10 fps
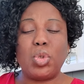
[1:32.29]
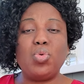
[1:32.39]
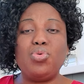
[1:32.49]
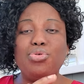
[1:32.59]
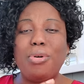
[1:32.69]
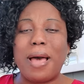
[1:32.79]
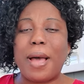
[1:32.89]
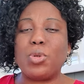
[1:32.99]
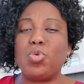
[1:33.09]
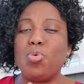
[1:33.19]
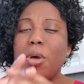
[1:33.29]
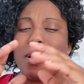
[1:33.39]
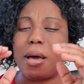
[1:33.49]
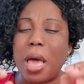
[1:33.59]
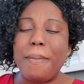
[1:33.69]
to know how to
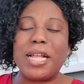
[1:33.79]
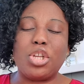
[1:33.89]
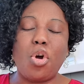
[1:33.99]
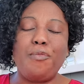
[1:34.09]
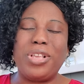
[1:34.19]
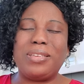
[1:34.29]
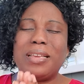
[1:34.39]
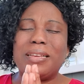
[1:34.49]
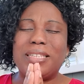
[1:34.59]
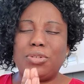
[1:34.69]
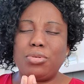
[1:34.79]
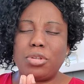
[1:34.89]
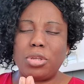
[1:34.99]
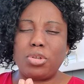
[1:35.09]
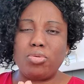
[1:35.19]
come out of the
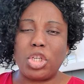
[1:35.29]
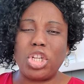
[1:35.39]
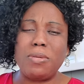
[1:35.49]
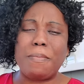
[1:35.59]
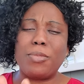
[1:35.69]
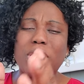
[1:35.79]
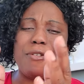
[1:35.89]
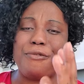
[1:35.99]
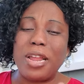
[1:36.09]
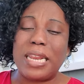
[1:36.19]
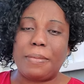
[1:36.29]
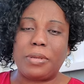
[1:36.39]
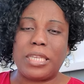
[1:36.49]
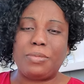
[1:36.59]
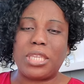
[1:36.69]
situation they must have found
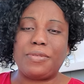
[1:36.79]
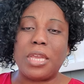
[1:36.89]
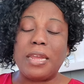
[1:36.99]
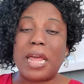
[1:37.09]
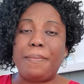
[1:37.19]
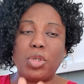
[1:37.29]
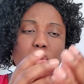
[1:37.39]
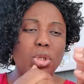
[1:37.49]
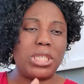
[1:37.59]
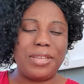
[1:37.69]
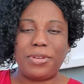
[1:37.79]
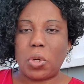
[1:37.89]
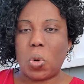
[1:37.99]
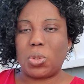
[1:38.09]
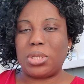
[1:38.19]
themselves that would be so
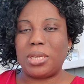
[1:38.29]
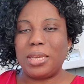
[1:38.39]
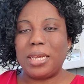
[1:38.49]
difficult.